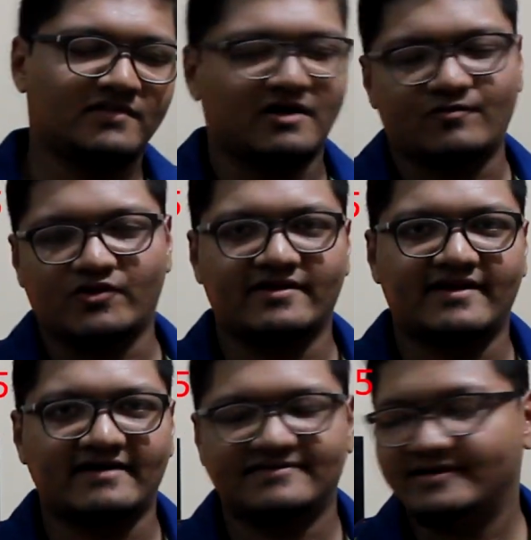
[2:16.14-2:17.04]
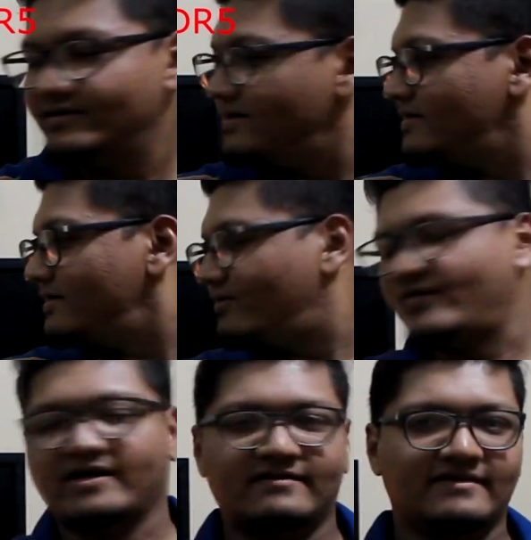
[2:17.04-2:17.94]
I'll put in the text here.
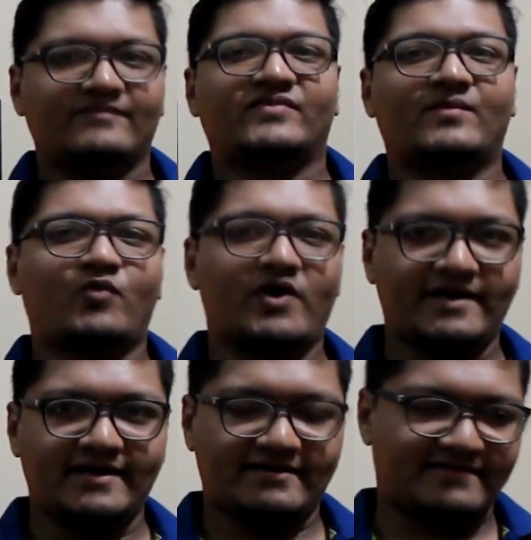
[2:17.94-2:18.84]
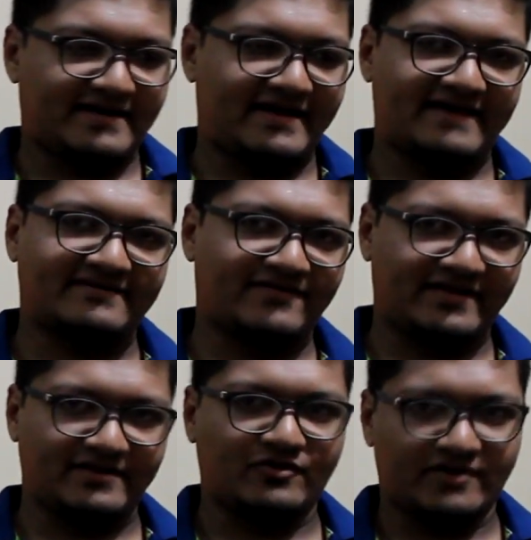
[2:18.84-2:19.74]
Well, the point is it has a
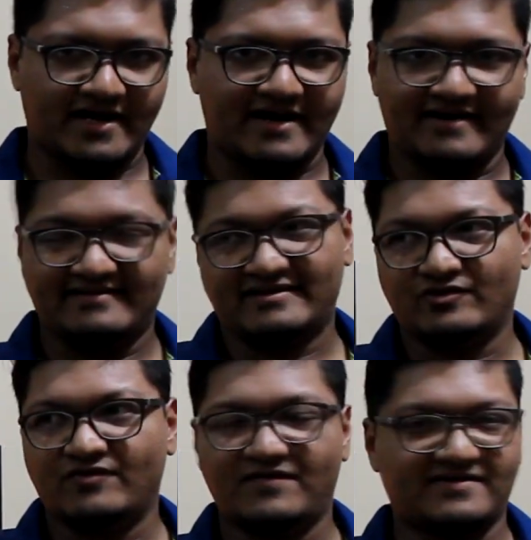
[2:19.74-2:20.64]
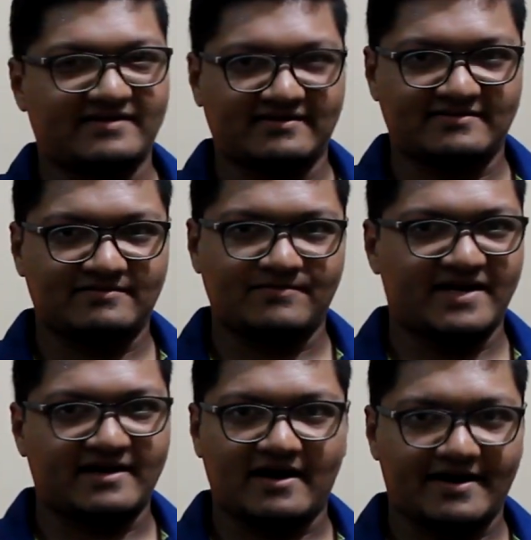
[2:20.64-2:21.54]
really good card. It's a
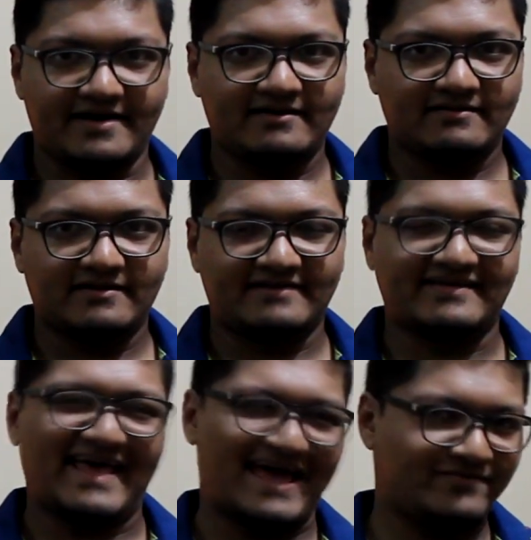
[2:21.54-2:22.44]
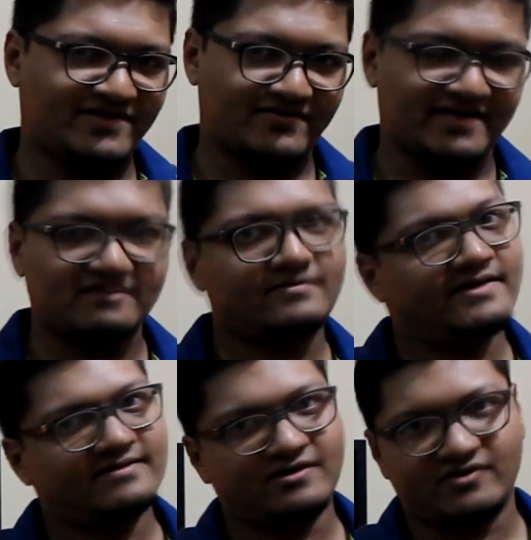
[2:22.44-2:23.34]
256-bit card. It's an M series, but
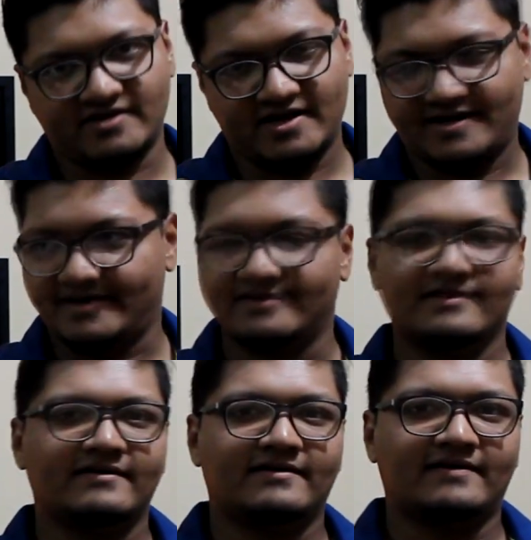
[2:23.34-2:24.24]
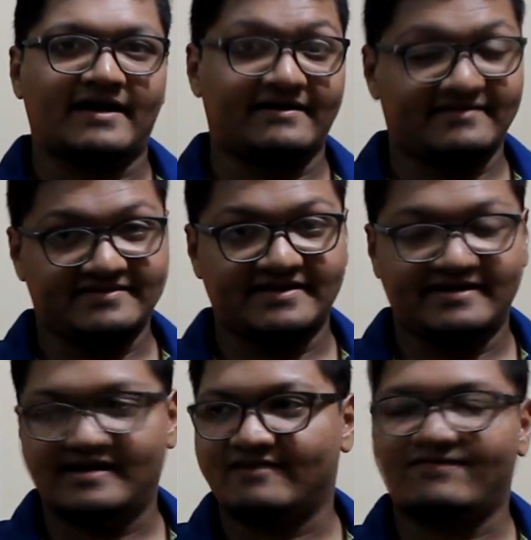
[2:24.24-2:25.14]
it's a good card, and it's a
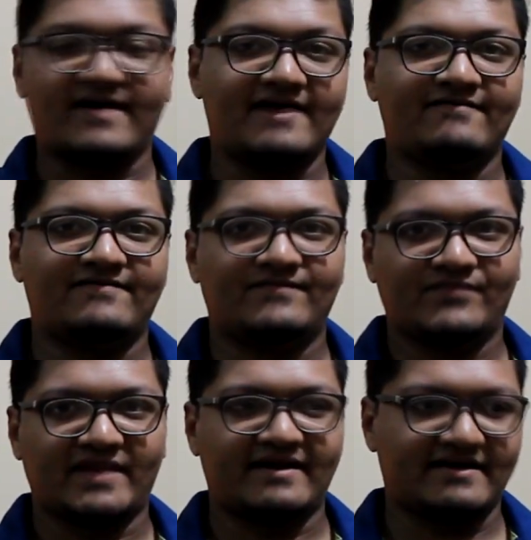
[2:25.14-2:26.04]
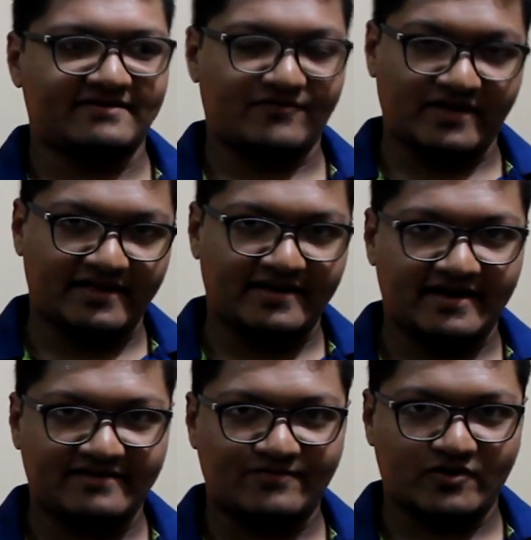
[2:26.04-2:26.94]
GDDR5. It has a really
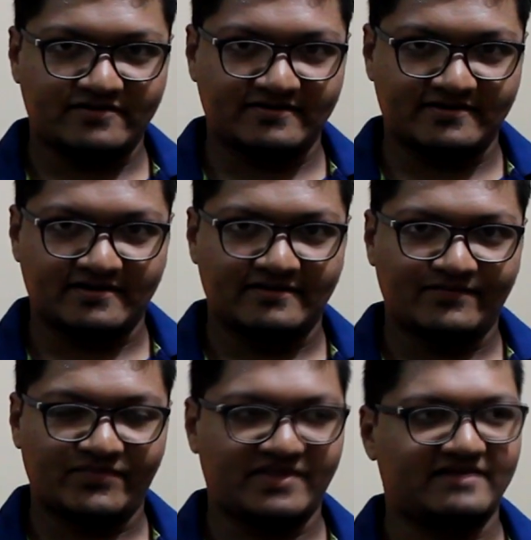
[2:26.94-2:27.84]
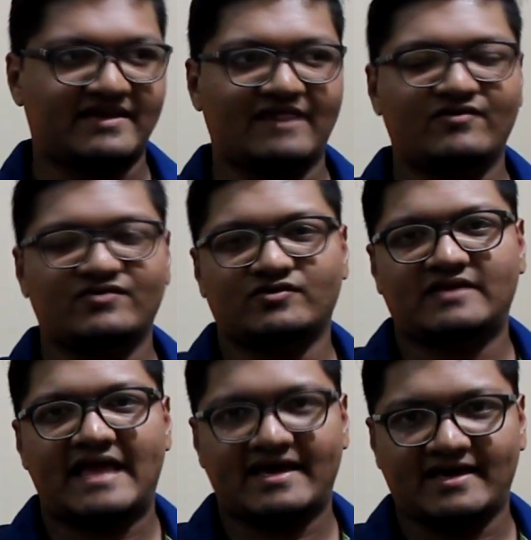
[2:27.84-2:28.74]
nice processor. The thing which was
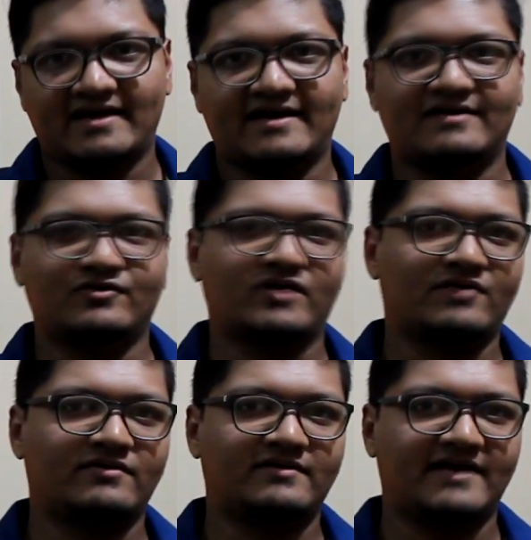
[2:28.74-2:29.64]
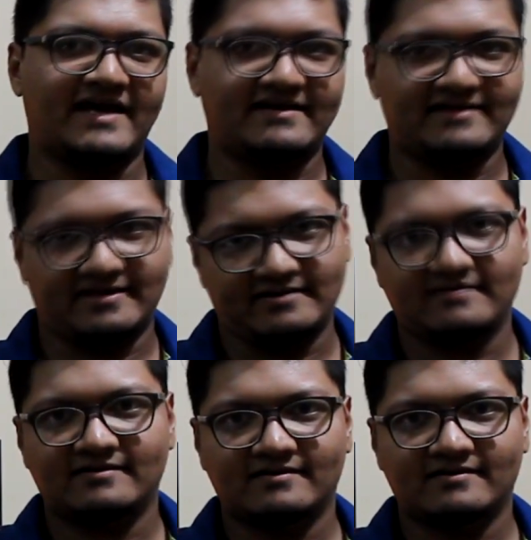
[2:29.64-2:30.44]
lacking in 2018,